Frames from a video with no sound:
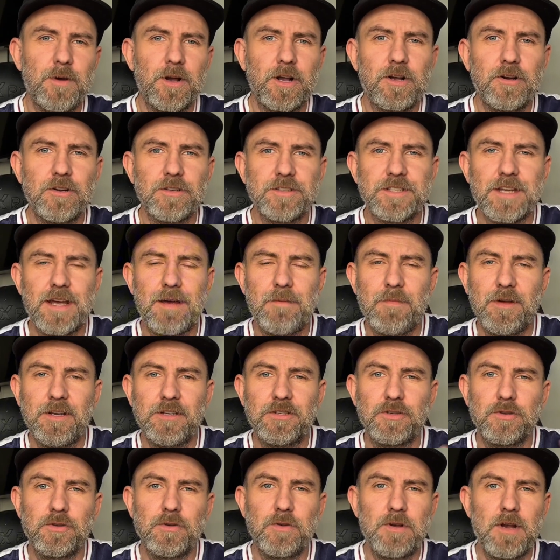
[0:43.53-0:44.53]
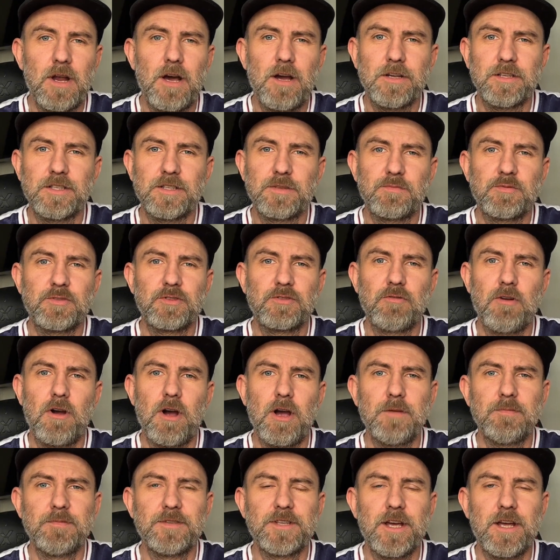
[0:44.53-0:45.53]
my content, make sure you like,
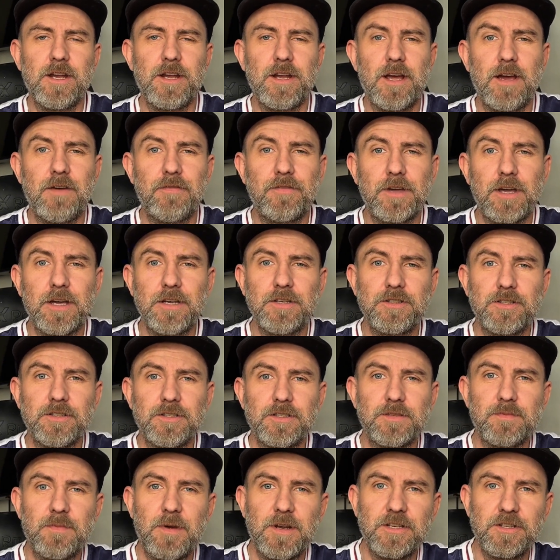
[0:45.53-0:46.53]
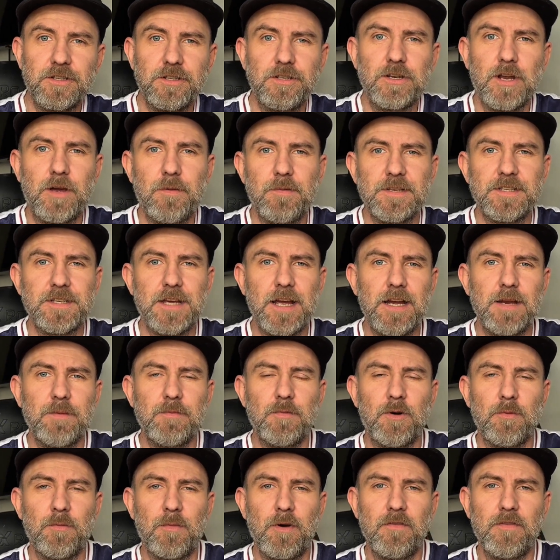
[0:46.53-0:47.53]
subscribe, turn notifications to make sure you don't miss any
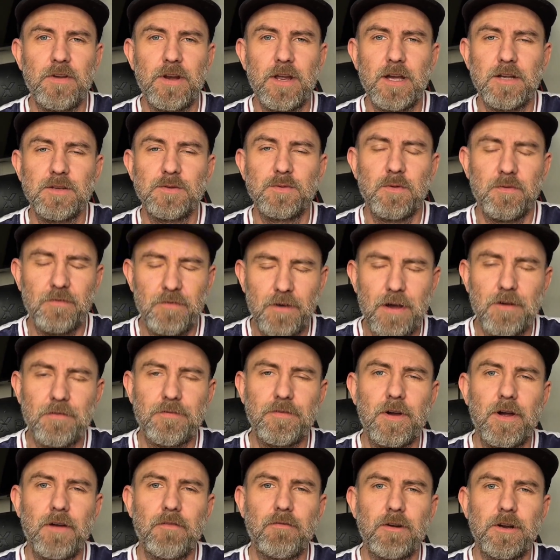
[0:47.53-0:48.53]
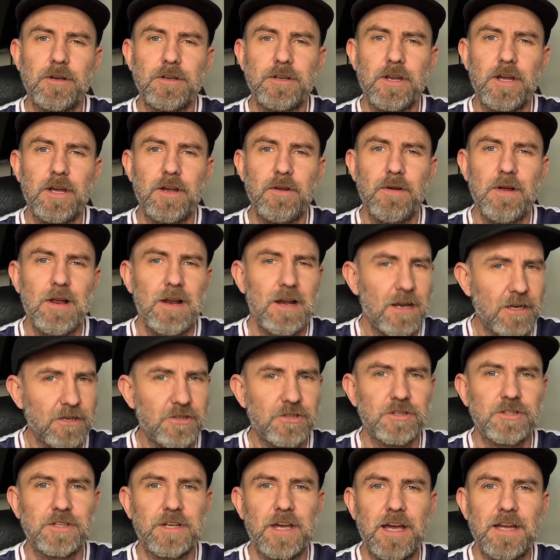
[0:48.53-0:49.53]
more of my videos. Without further ado,
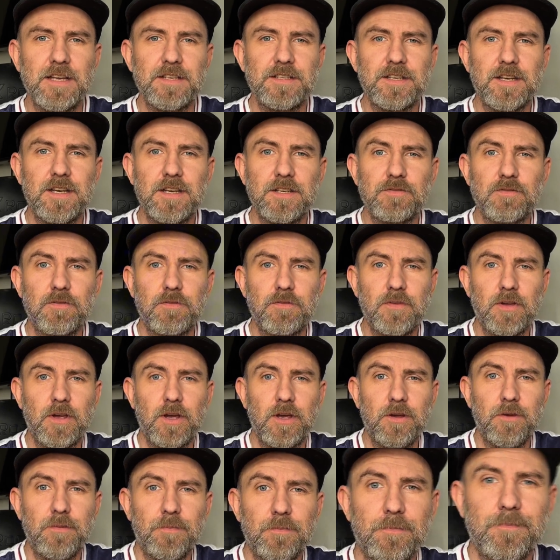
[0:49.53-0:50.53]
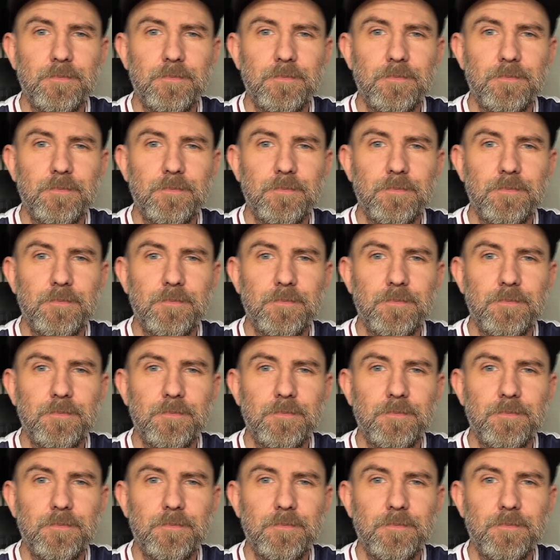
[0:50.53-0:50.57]
let's just get into this review.